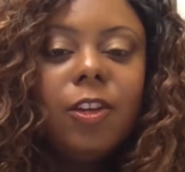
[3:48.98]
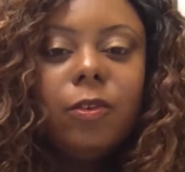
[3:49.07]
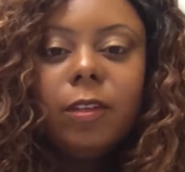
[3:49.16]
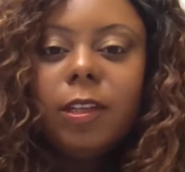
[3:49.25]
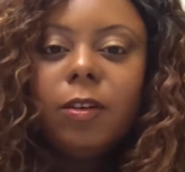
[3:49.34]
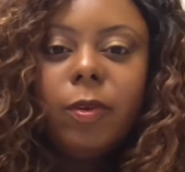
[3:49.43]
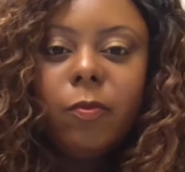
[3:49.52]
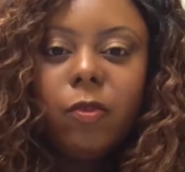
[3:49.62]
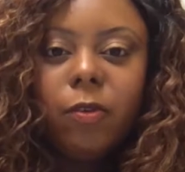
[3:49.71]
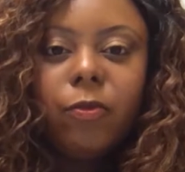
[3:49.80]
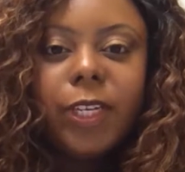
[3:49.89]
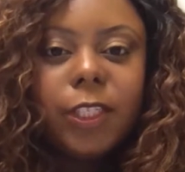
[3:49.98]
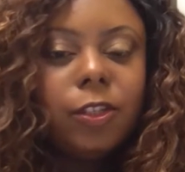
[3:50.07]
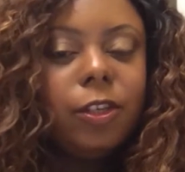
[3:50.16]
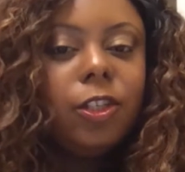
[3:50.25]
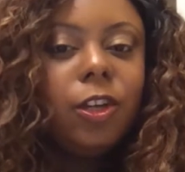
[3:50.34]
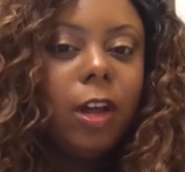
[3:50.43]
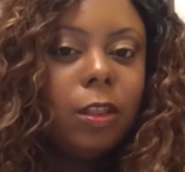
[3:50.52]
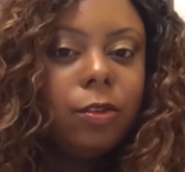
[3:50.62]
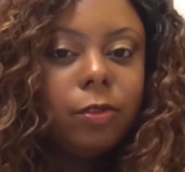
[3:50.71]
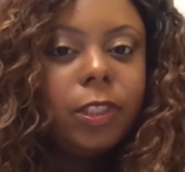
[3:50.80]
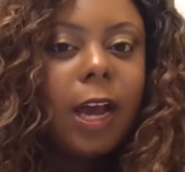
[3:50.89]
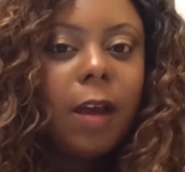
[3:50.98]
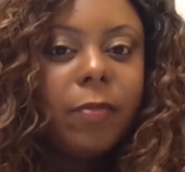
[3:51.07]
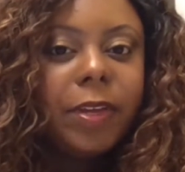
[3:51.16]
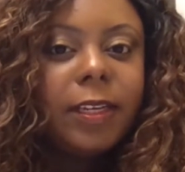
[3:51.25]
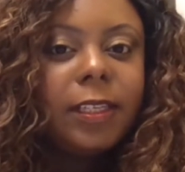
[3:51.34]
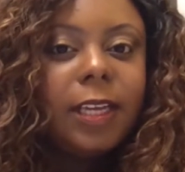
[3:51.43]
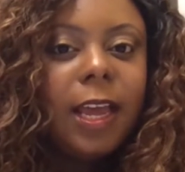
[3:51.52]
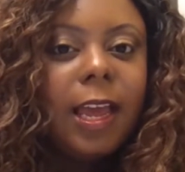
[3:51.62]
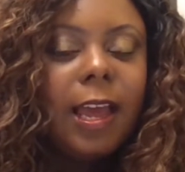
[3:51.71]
do a little bit more research on those topics.